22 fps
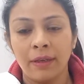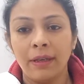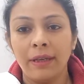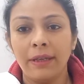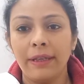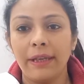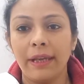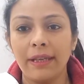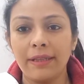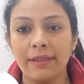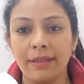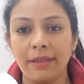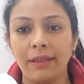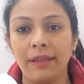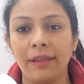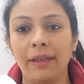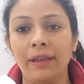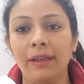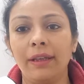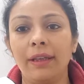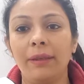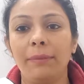
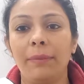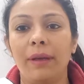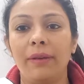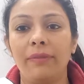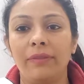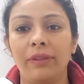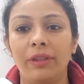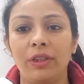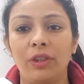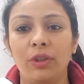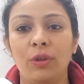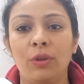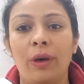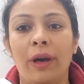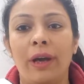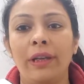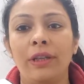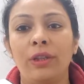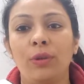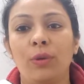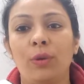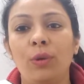Yesterday in my video
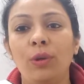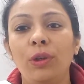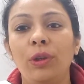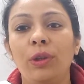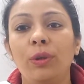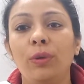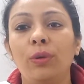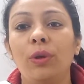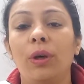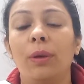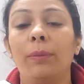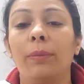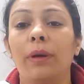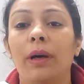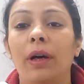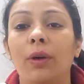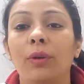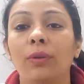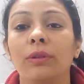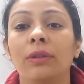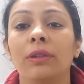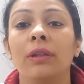I told you
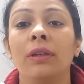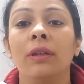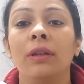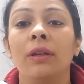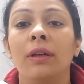about